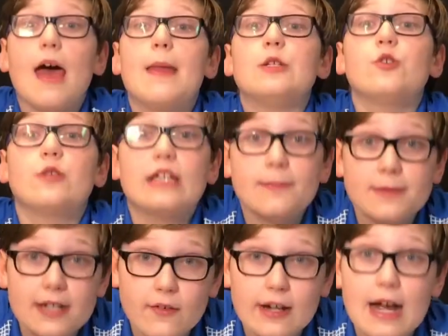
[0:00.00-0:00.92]
And then you keep
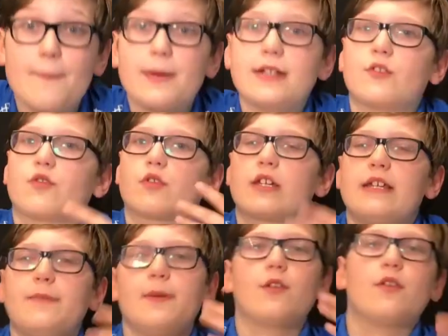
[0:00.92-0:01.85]
tiering up and
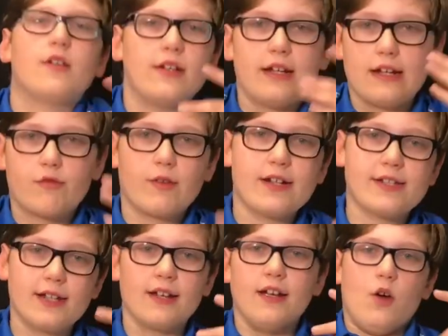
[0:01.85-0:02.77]
keep
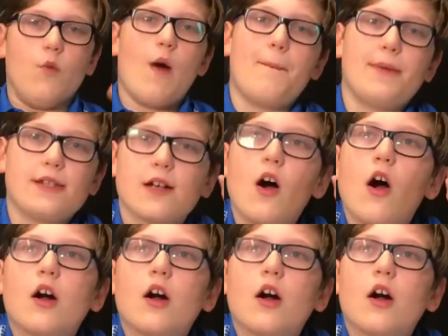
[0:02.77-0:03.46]
increasing weapons,